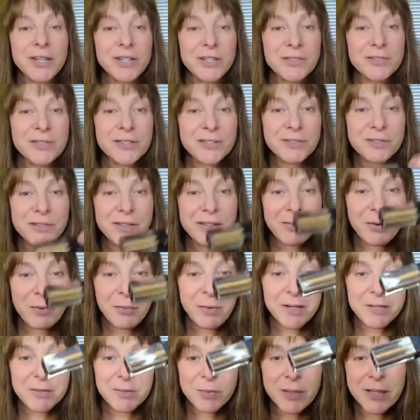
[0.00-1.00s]
to use it two
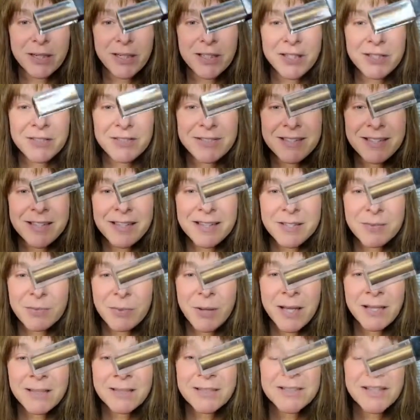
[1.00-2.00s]
different ways. We're going to use this
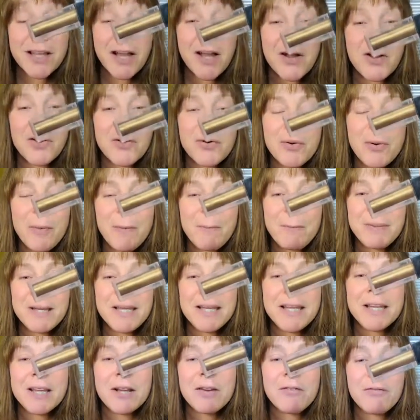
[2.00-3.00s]
one. Don't
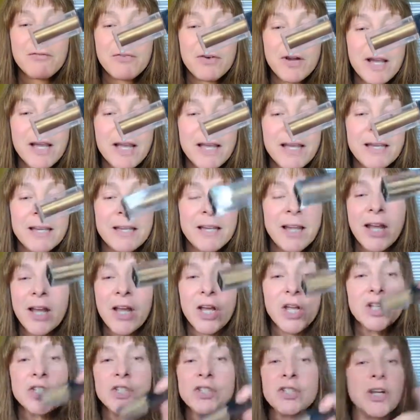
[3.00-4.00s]
be afraid.
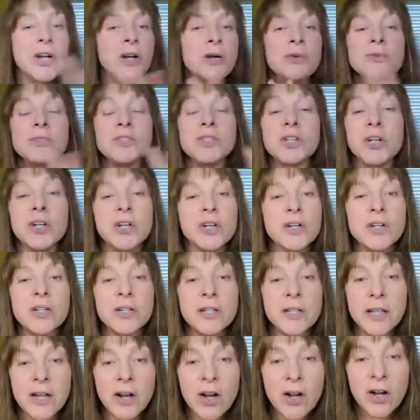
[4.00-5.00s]
Don't
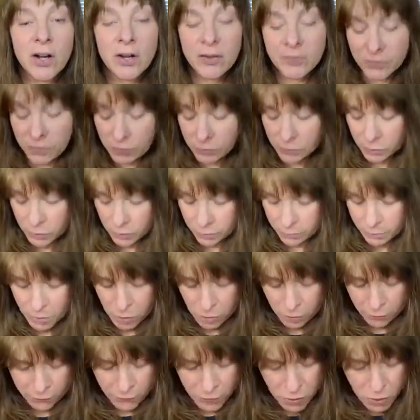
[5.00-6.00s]
turn it off. Don't turn me
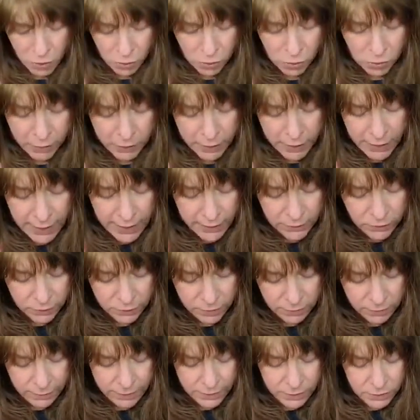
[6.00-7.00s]
off. Look, it
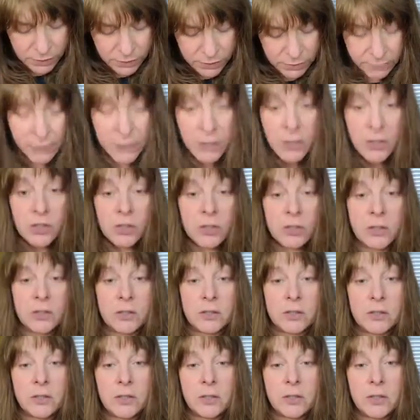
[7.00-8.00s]
actually matches my
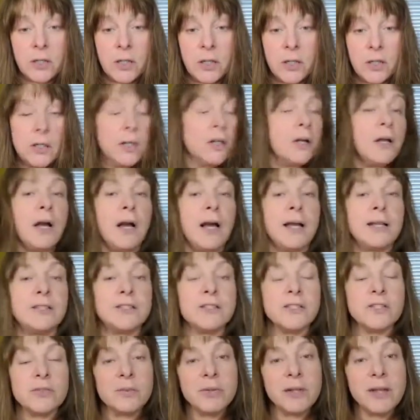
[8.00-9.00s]
shirt. I
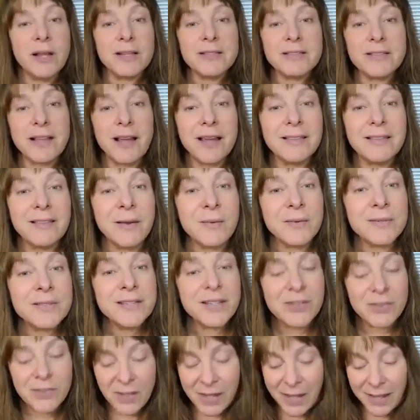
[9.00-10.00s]
just realized that. That
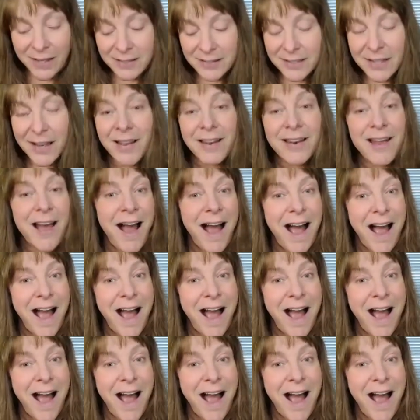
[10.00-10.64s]
was a total accident.